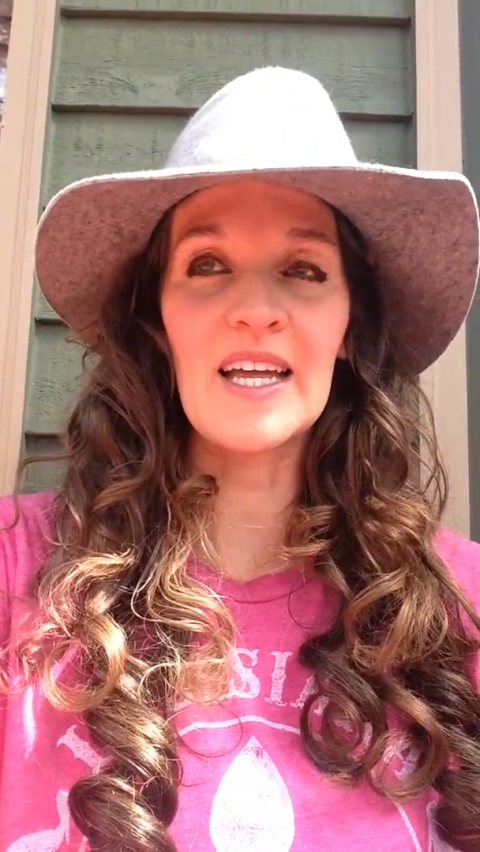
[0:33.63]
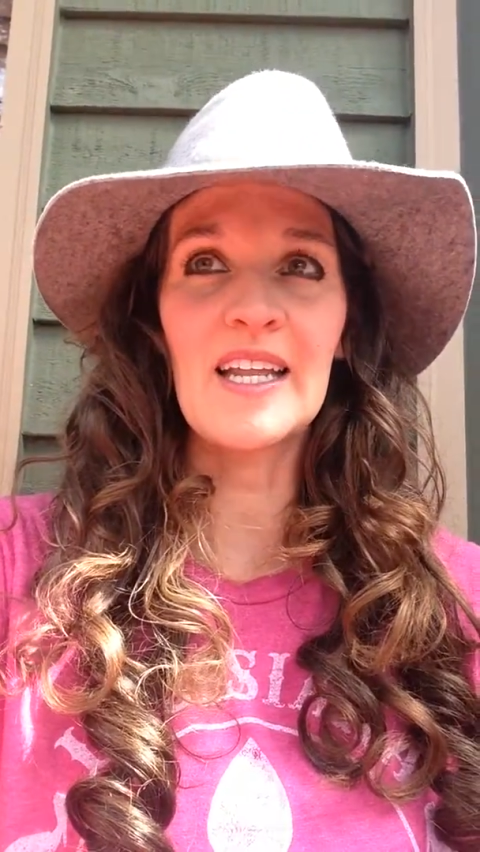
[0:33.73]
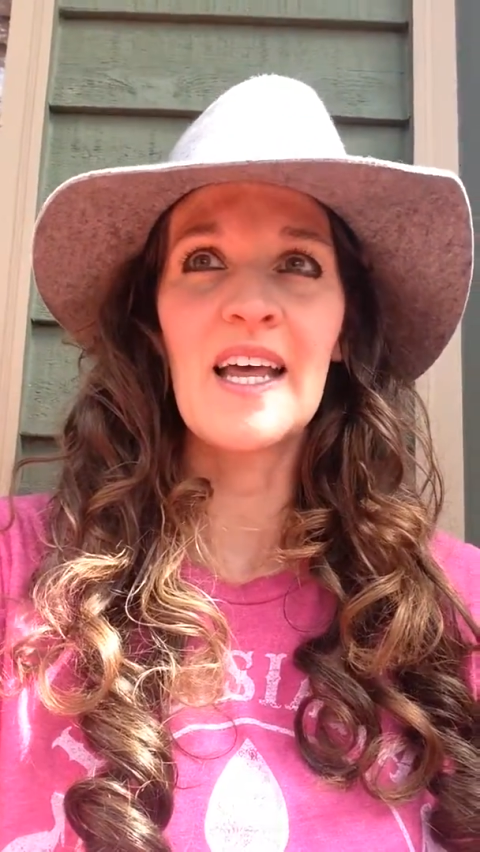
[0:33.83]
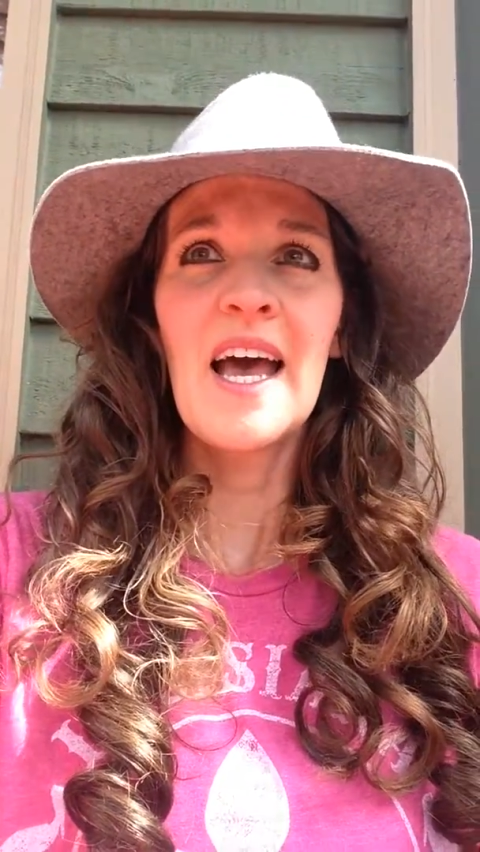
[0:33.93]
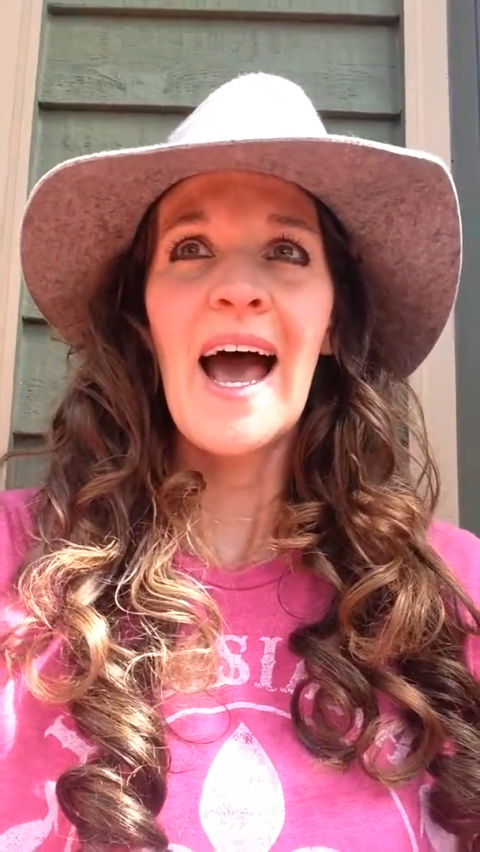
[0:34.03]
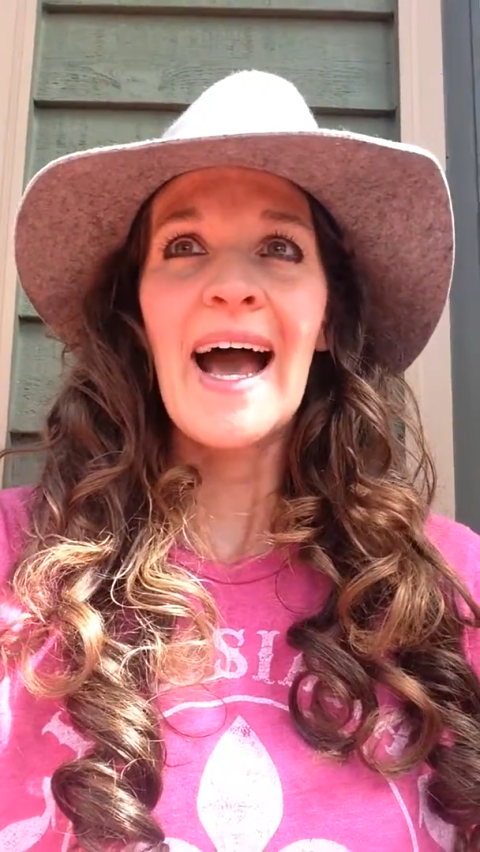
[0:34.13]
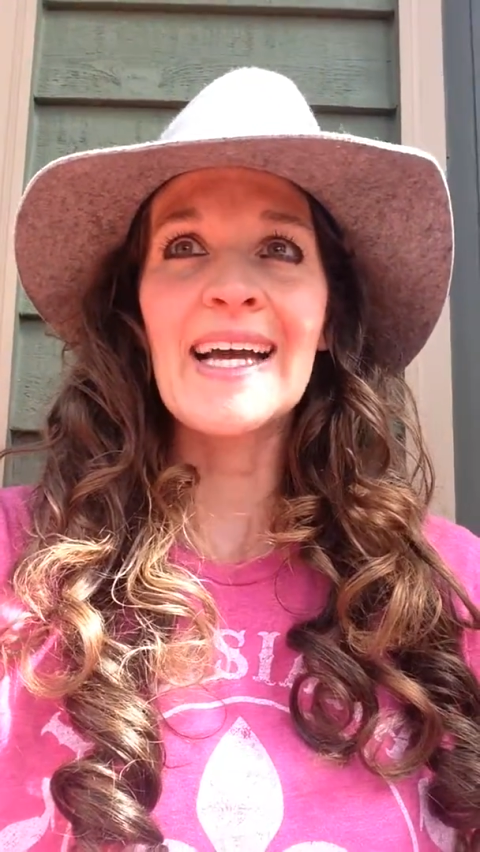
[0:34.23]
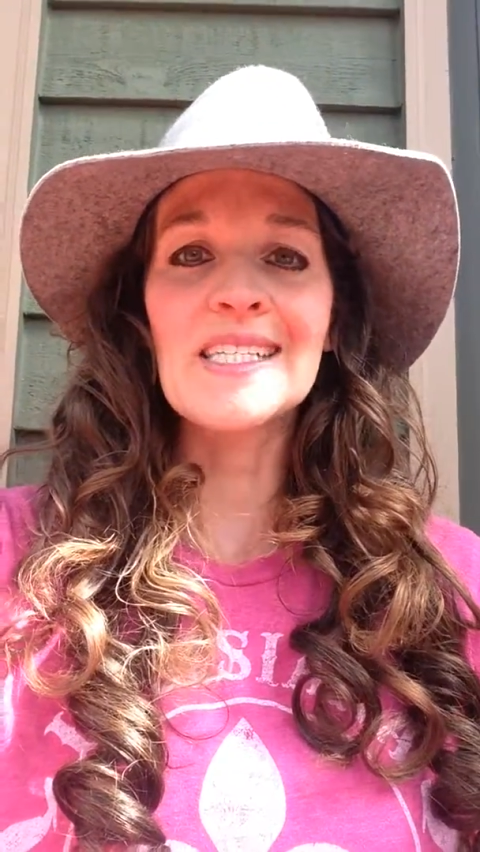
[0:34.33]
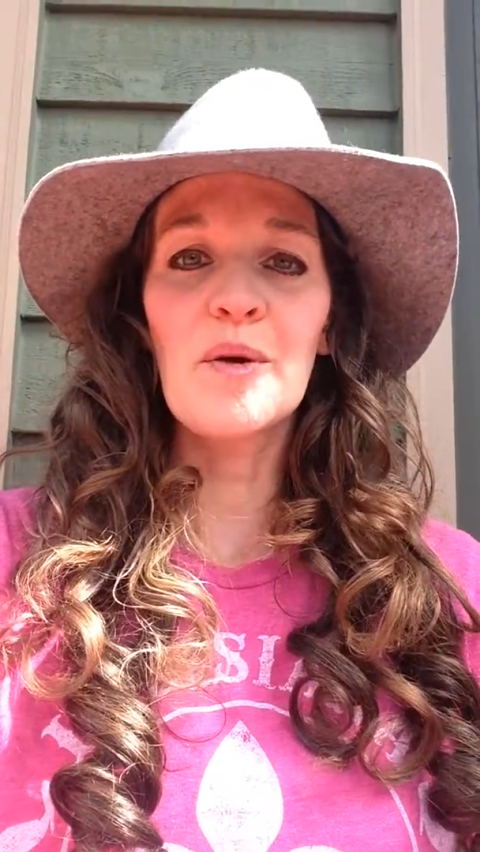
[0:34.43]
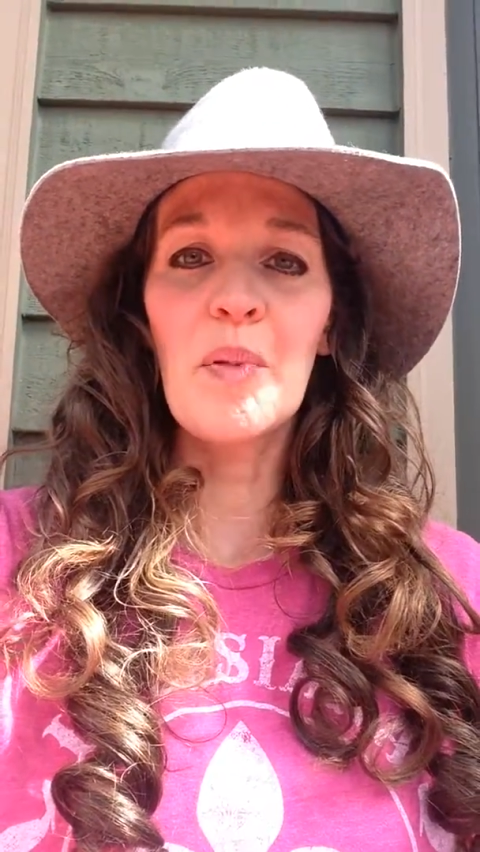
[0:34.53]
And I
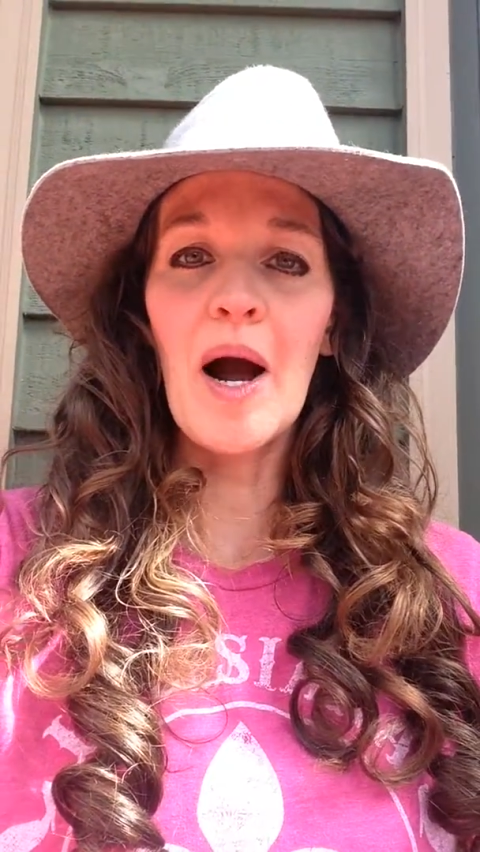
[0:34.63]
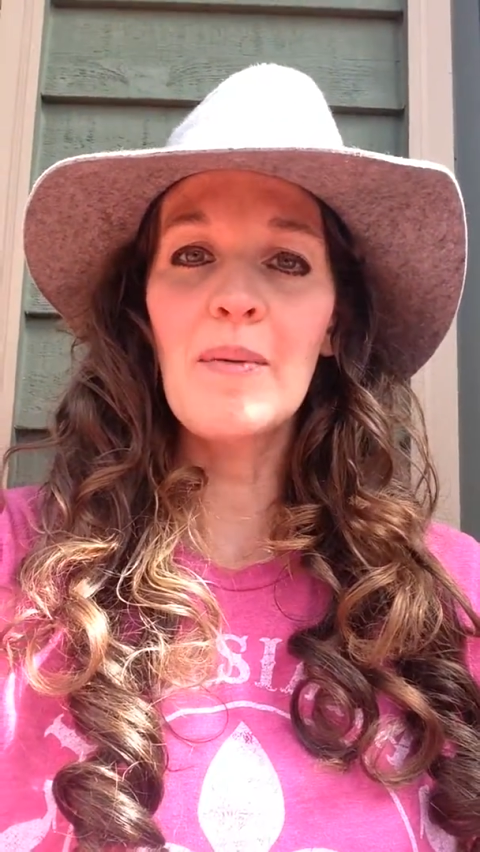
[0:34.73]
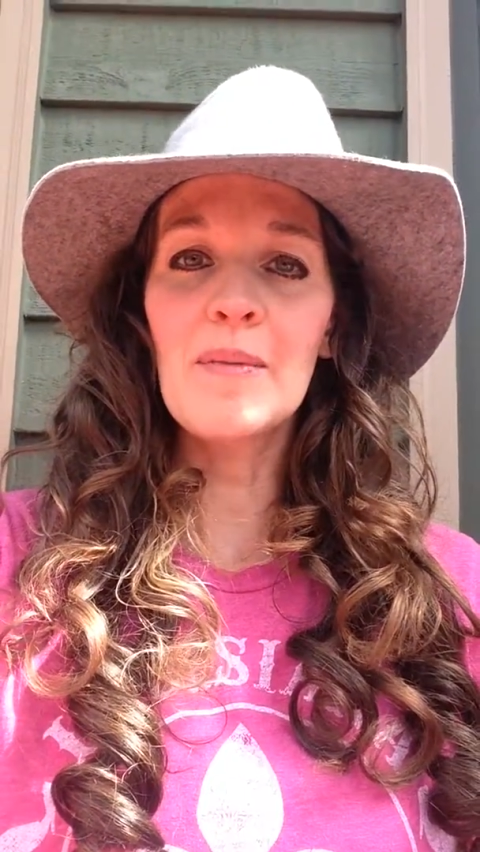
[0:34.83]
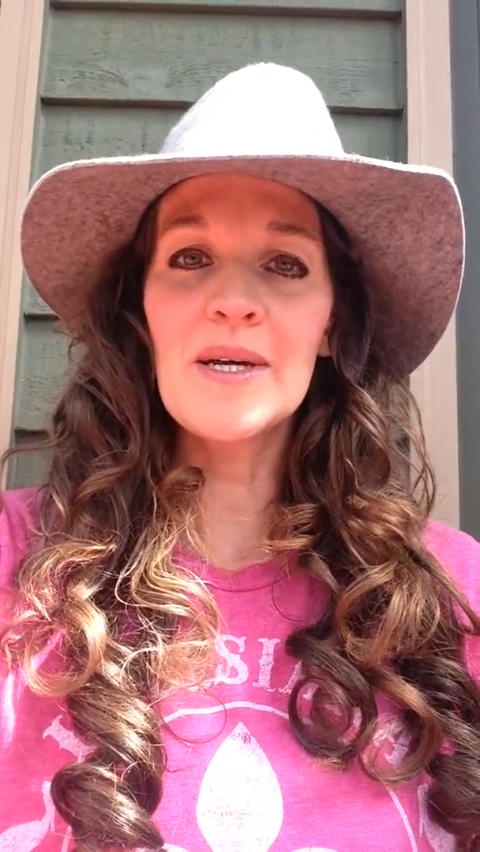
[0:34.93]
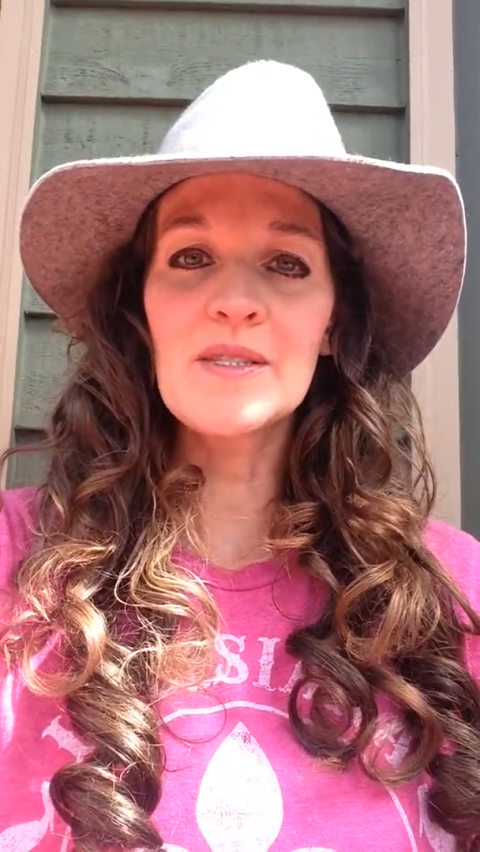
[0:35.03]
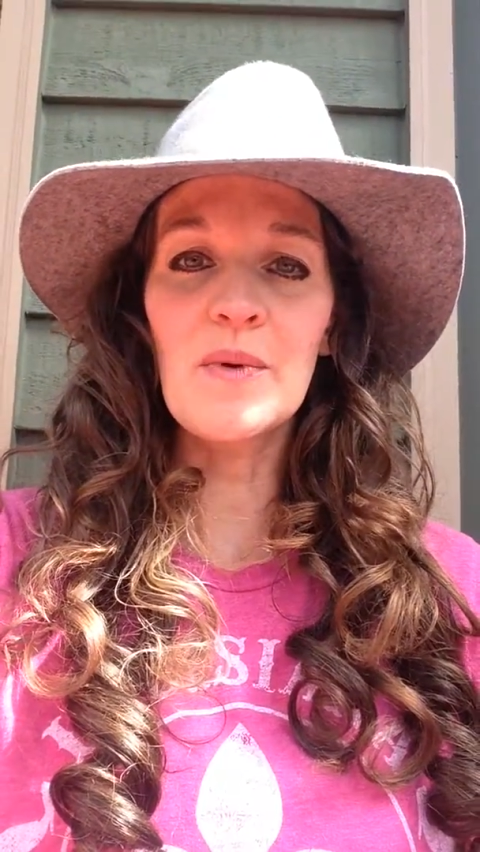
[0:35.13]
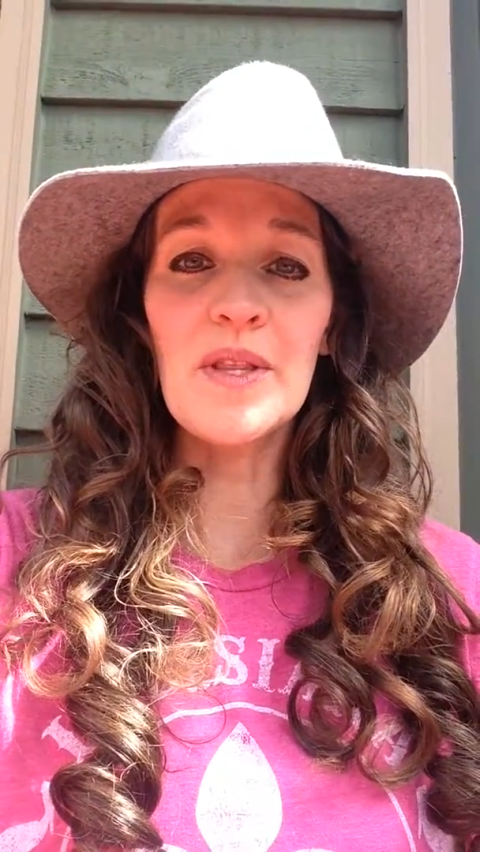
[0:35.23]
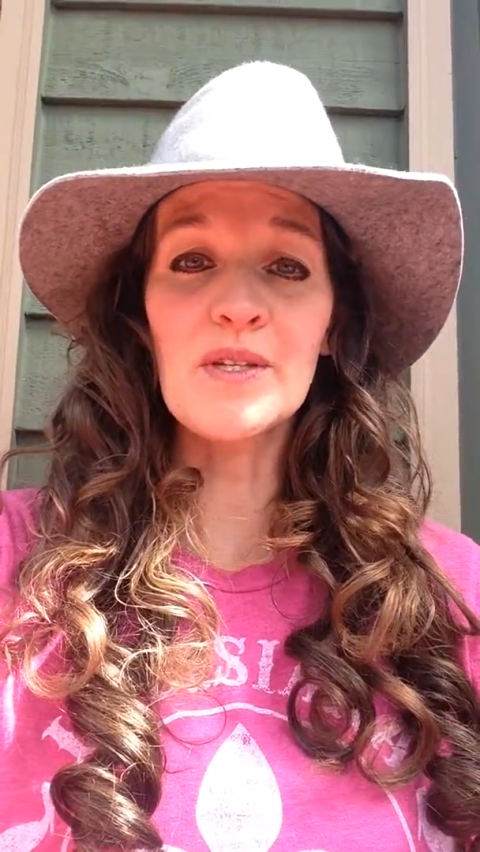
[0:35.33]
guess the problem is with